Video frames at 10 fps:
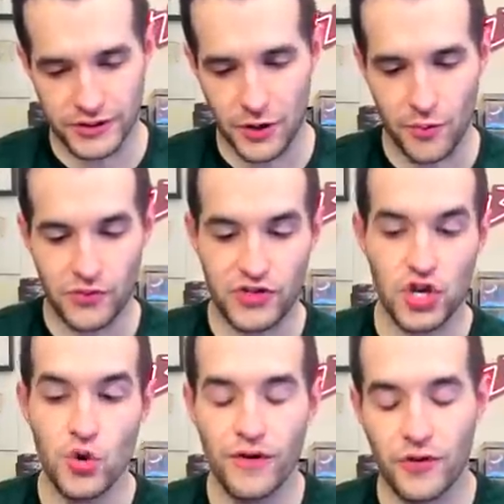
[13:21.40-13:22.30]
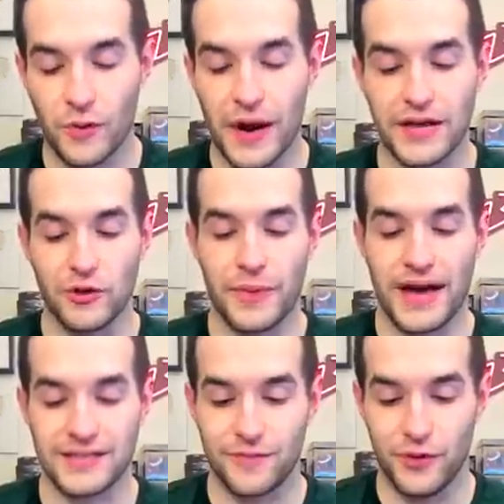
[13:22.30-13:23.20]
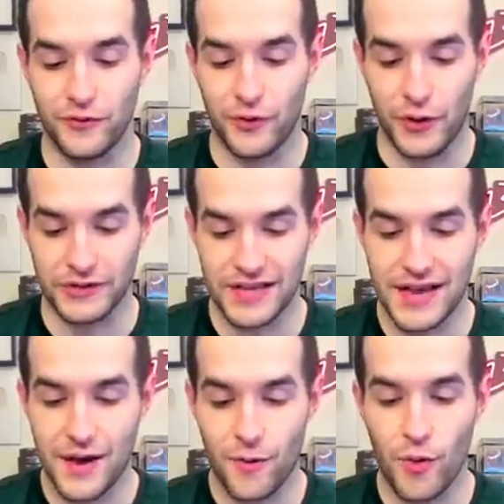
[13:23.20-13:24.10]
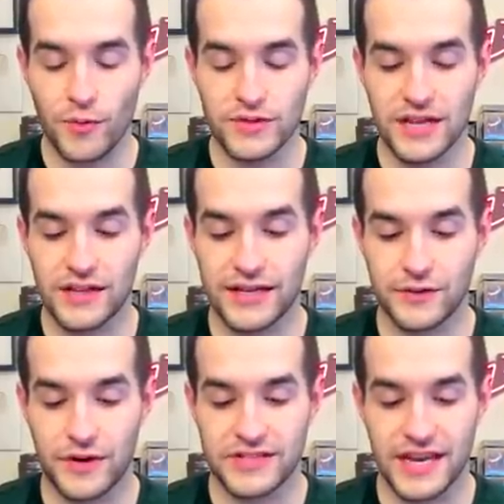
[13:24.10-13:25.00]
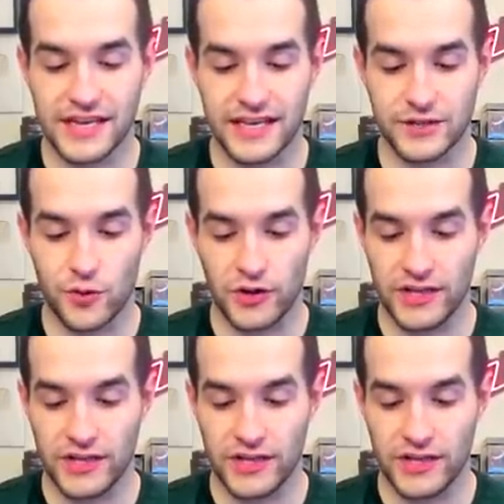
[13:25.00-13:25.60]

so 2 of the regular packs have pulled foils. 1 was a collector rare set getting scored.